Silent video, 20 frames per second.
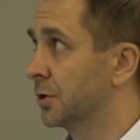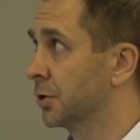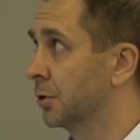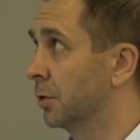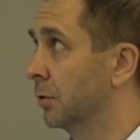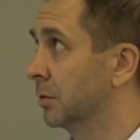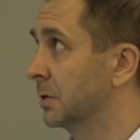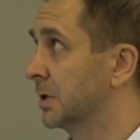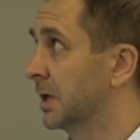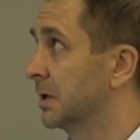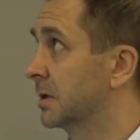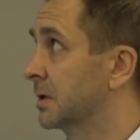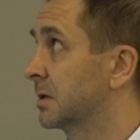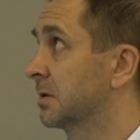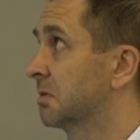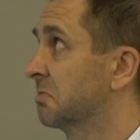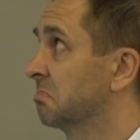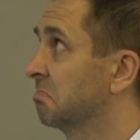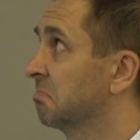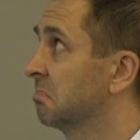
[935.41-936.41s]
So
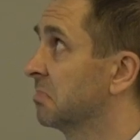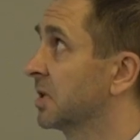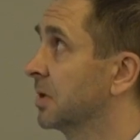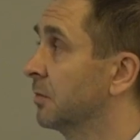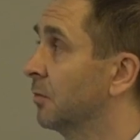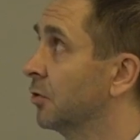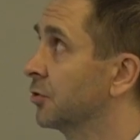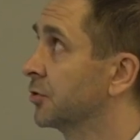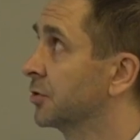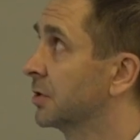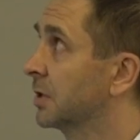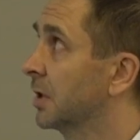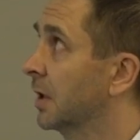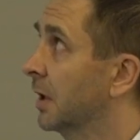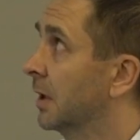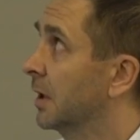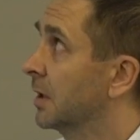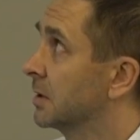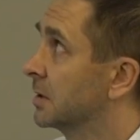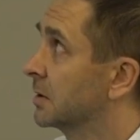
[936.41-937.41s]
that's the most, I
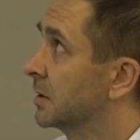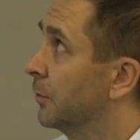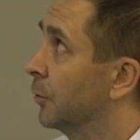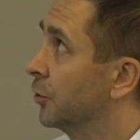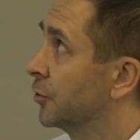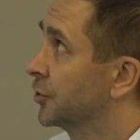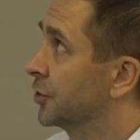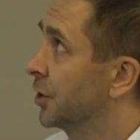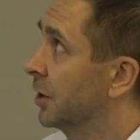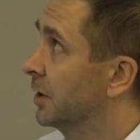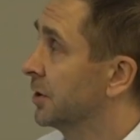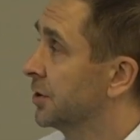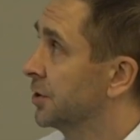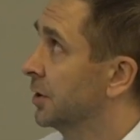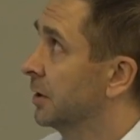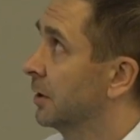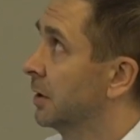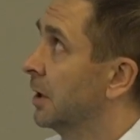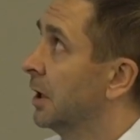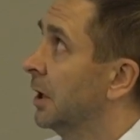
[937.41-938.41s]
guess, the most
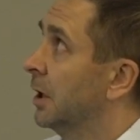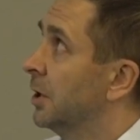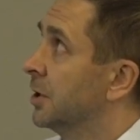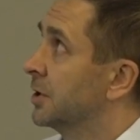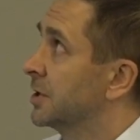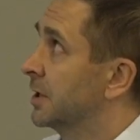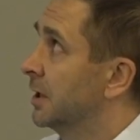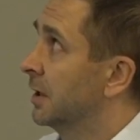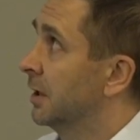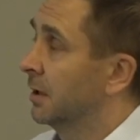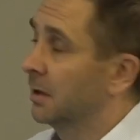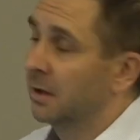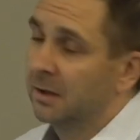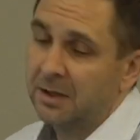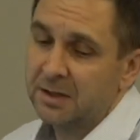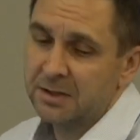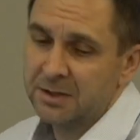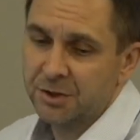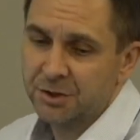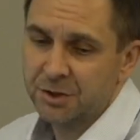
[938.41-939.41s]
challenging thing. And
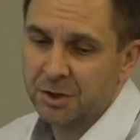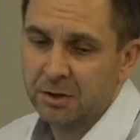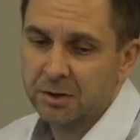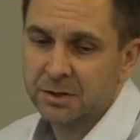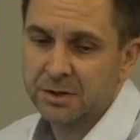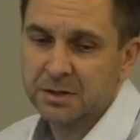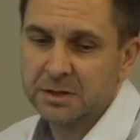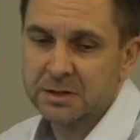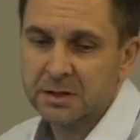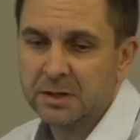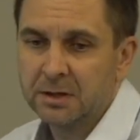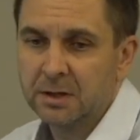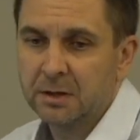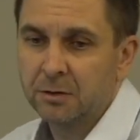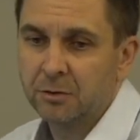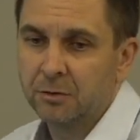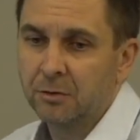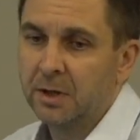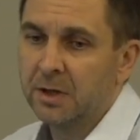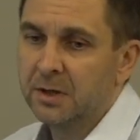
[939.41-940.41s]
another challenging thing
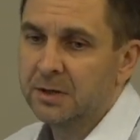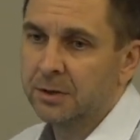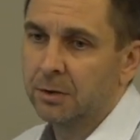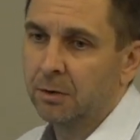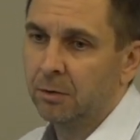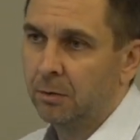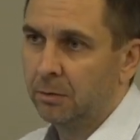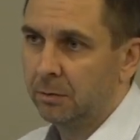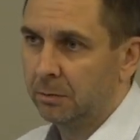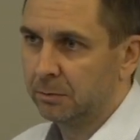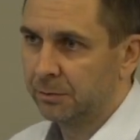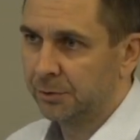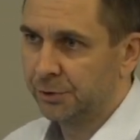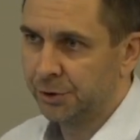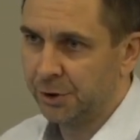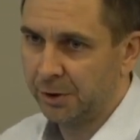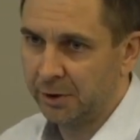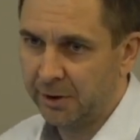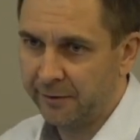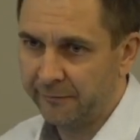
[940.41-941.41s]
to gather all
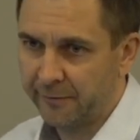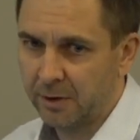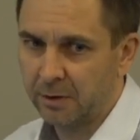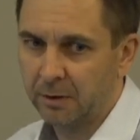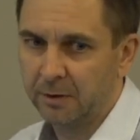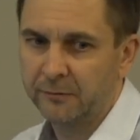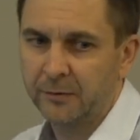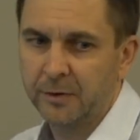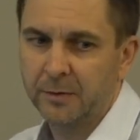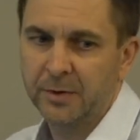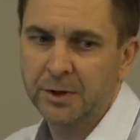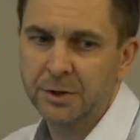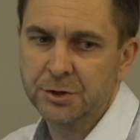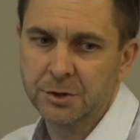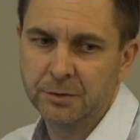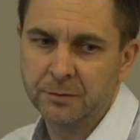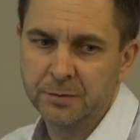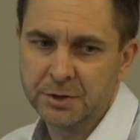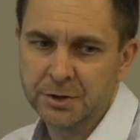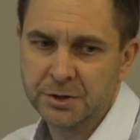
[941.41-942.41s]
geographical
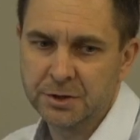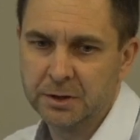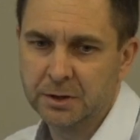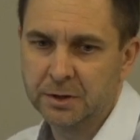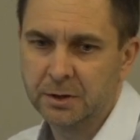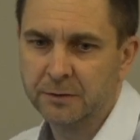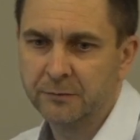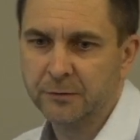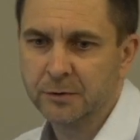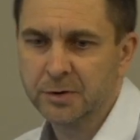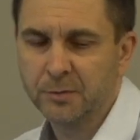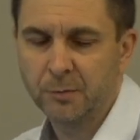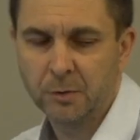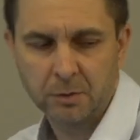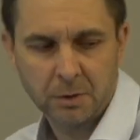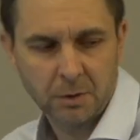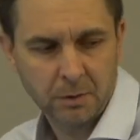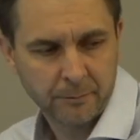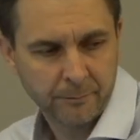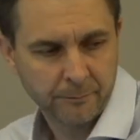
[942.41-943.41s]
information which is needed for the
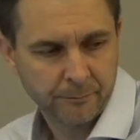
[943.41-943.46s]
model.